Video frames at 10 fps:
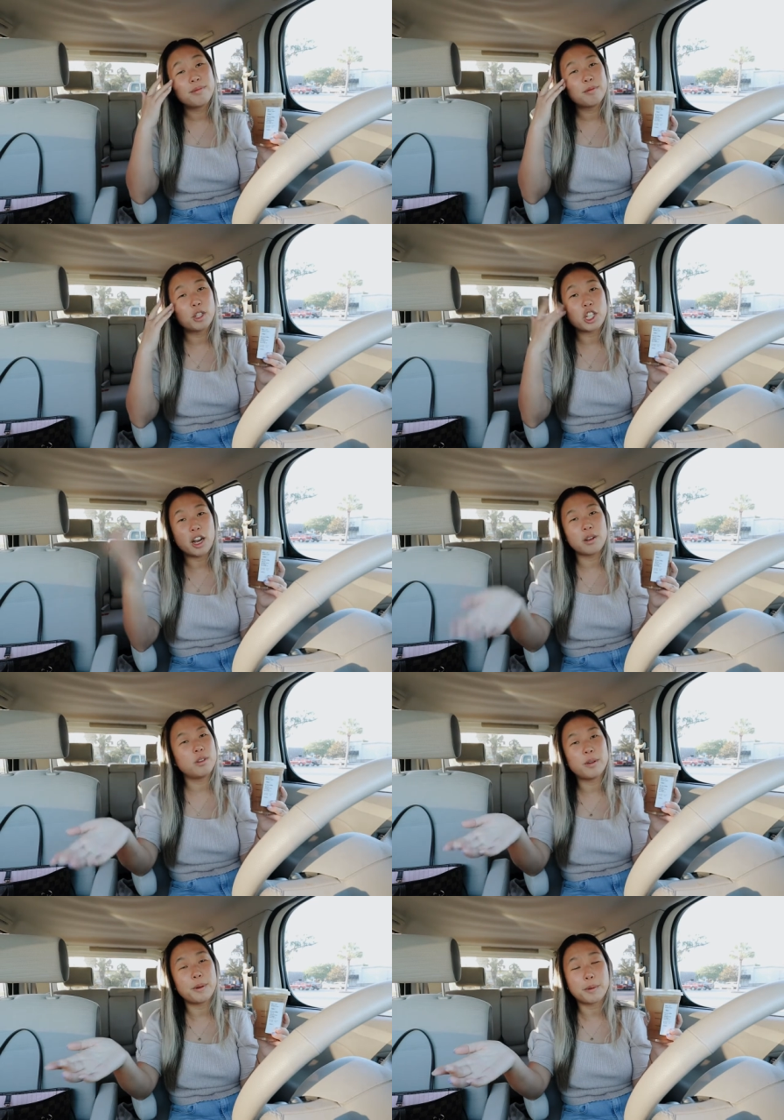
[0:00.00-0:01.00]
which I don't
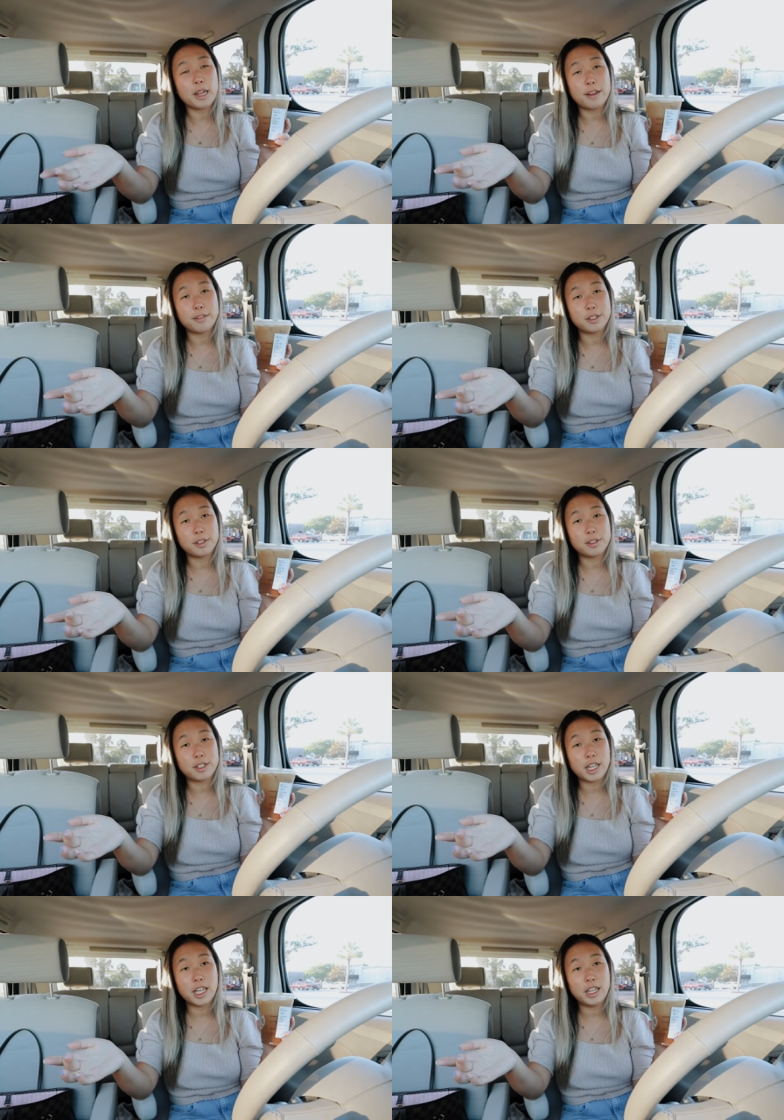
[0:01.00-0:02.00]
know what I'm gonna have for dinner
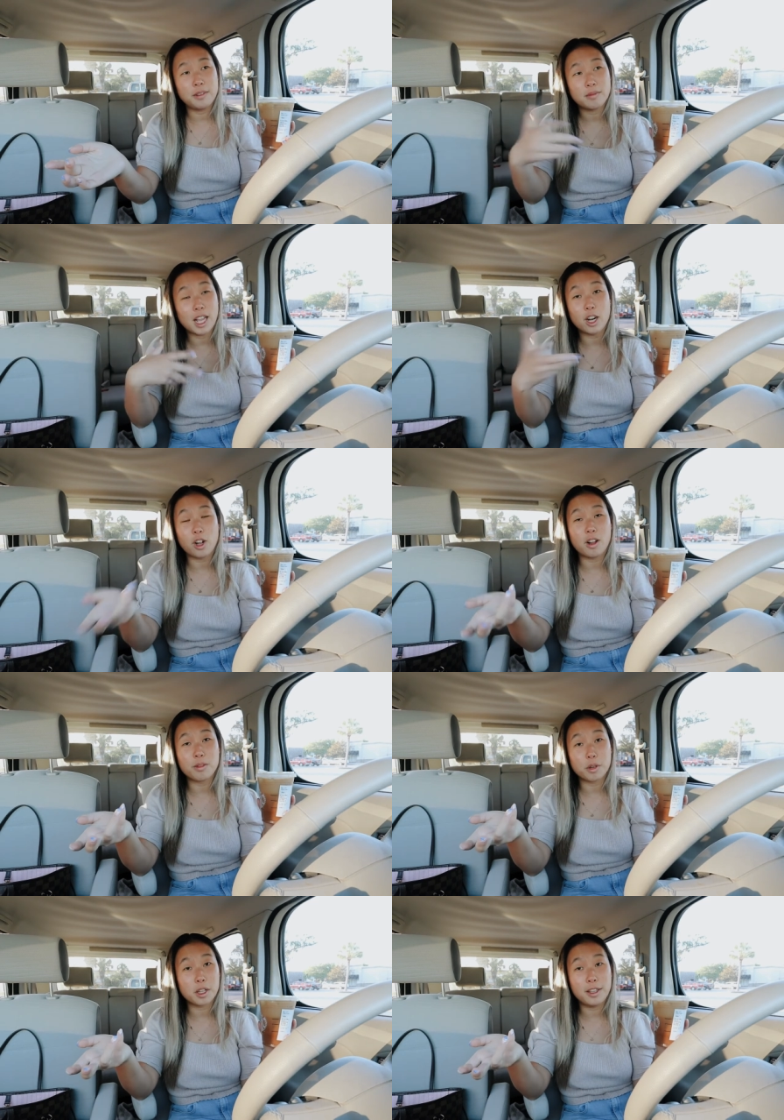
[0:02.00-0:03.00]
tonight at all
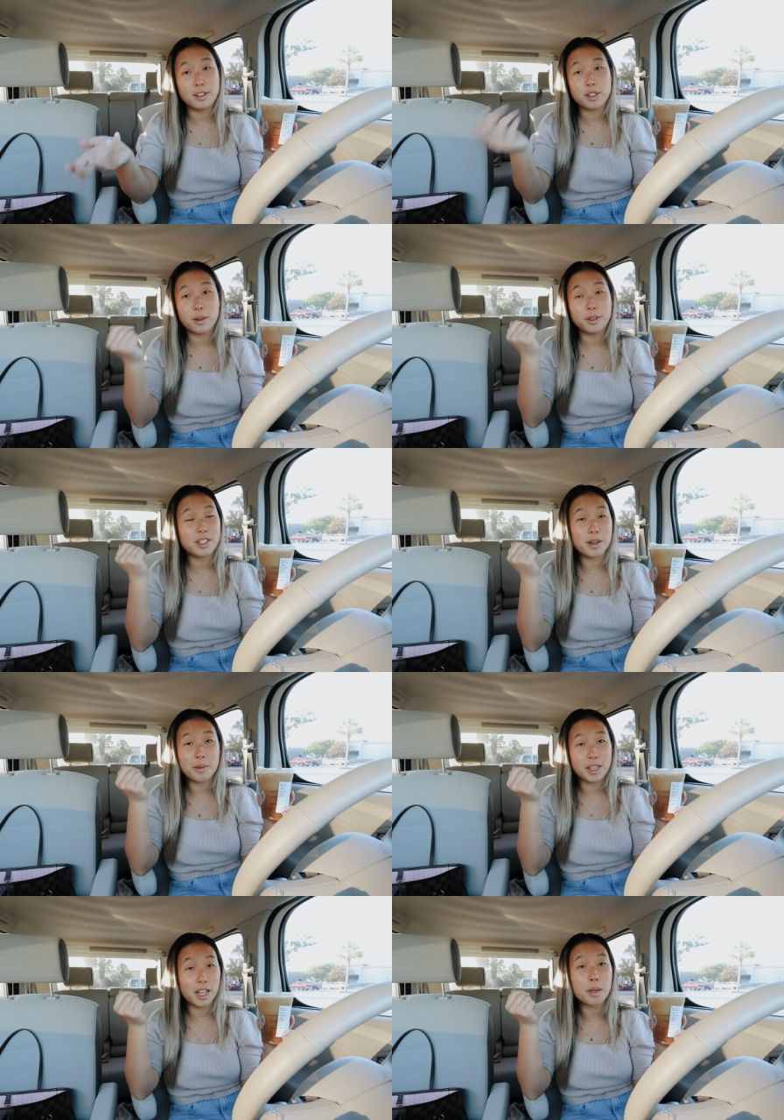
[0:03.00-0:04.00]
really, so it's gonna
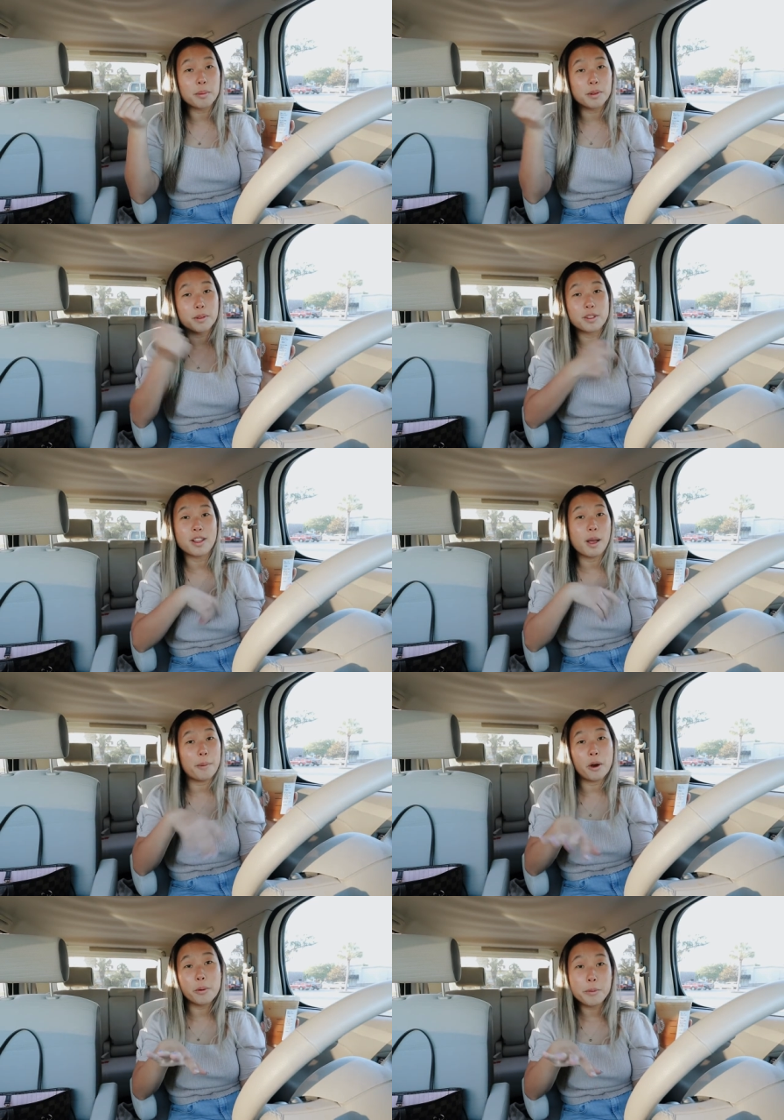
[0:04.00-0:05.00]
be a gamble, so that
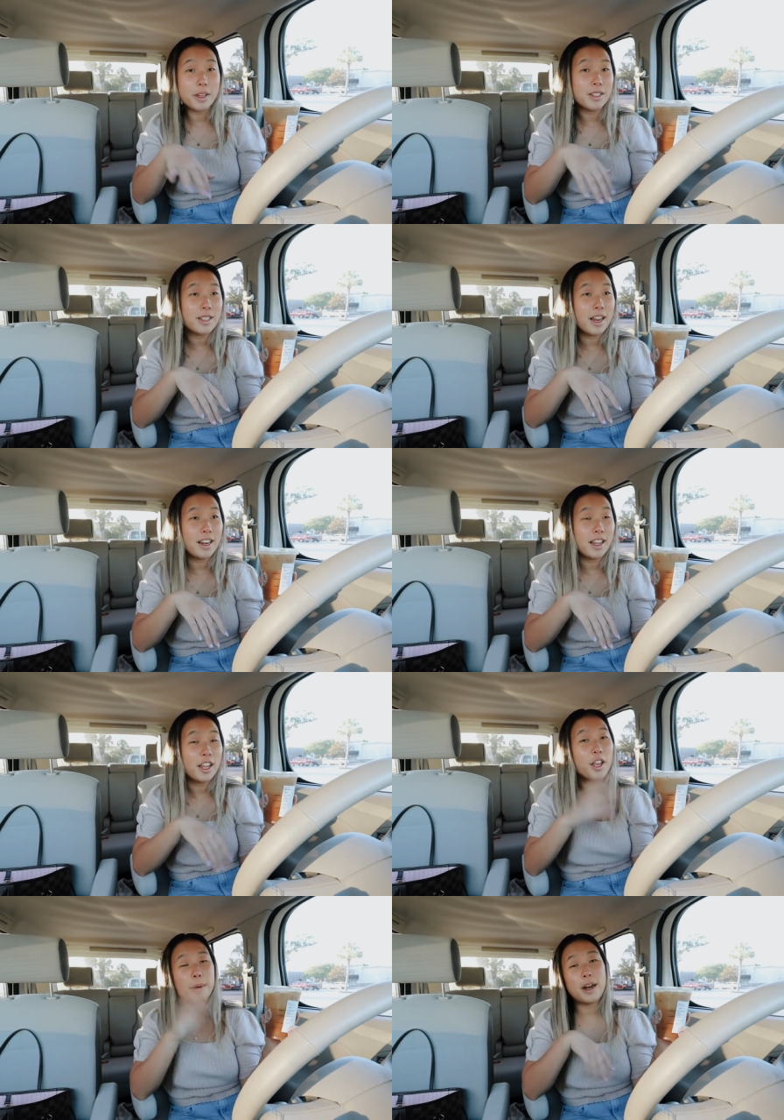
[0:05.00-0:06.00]
part will be exciting.
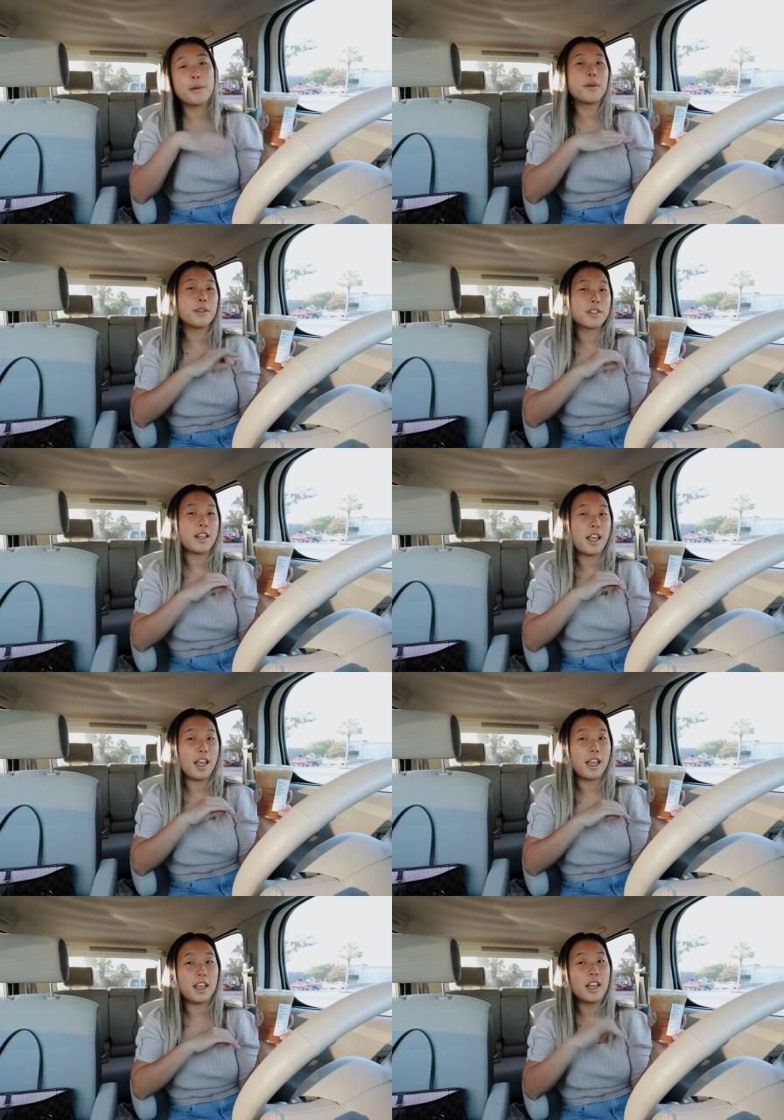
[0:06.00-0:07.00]
But I will
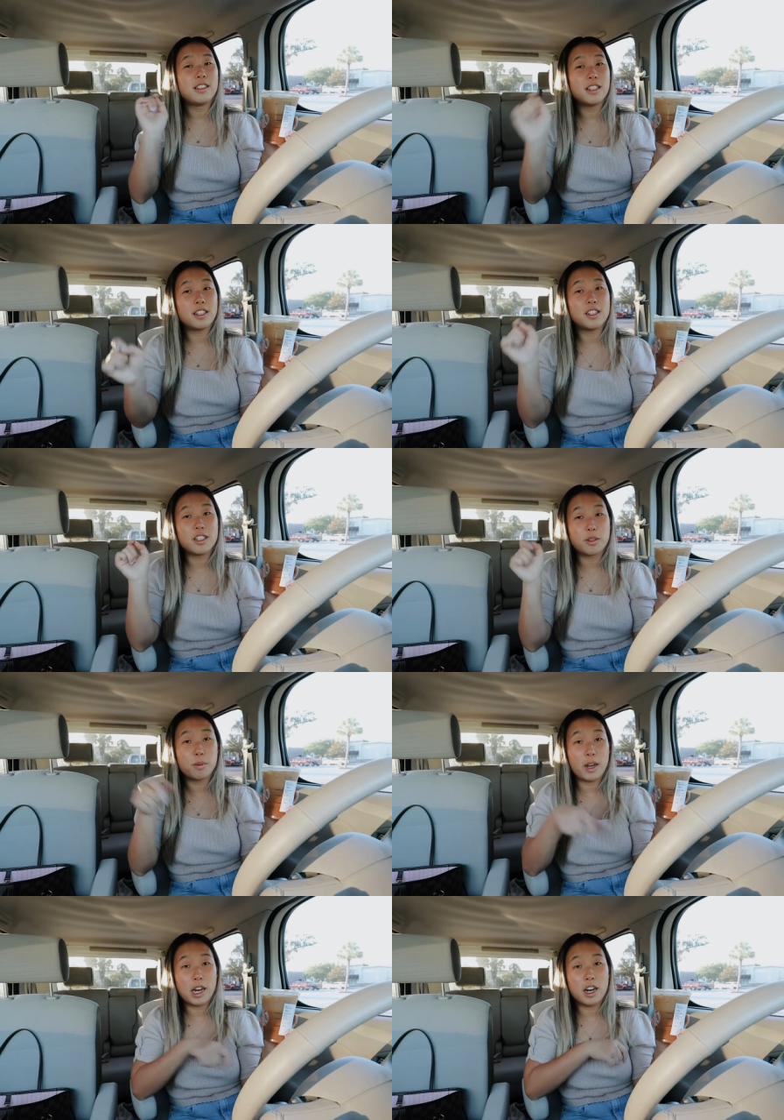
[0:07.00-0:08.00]
say dinner is
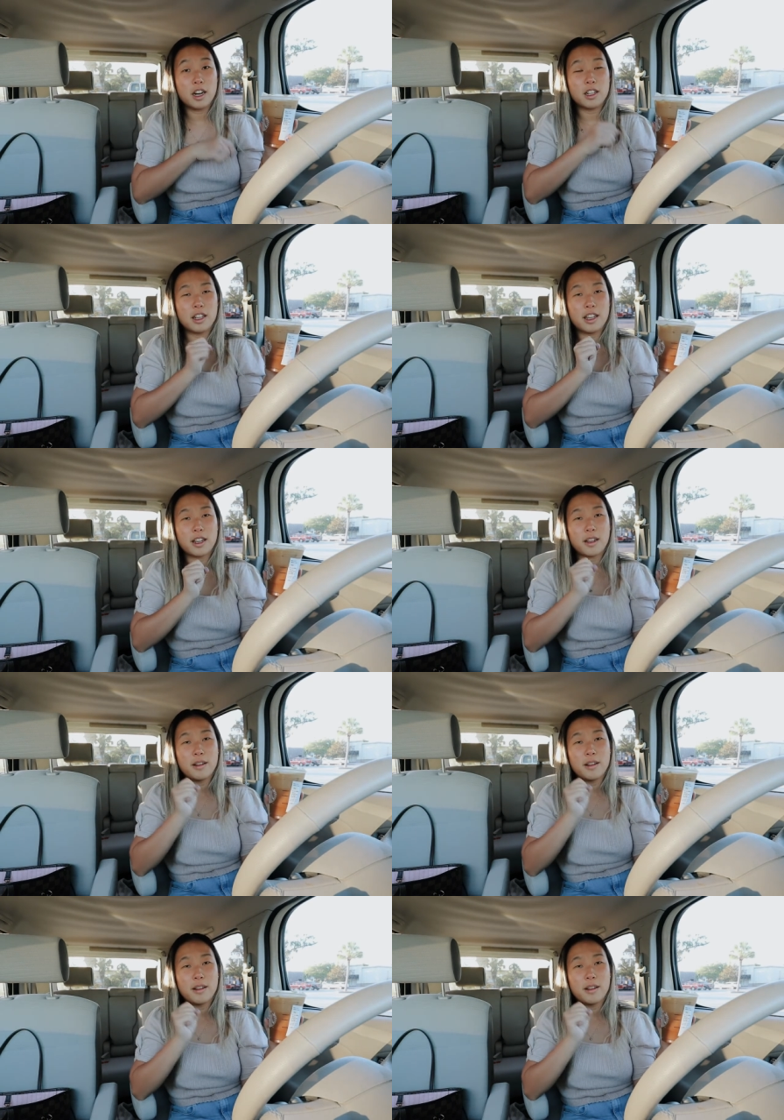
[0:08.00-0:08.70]
where like